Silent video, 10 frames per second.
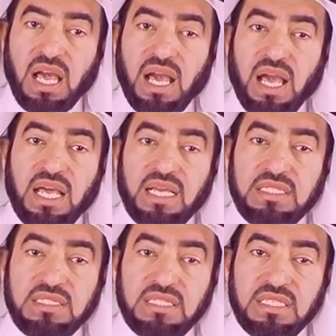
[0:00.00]

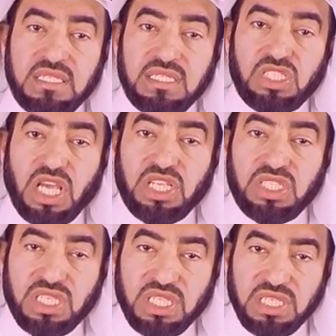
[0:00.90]
and
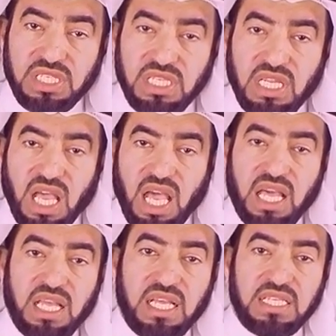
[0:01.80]
cherisher,
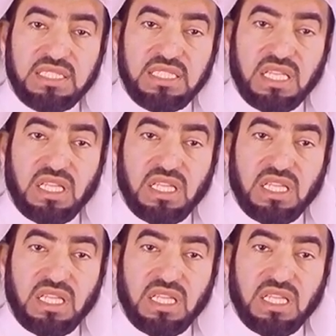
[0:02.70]
and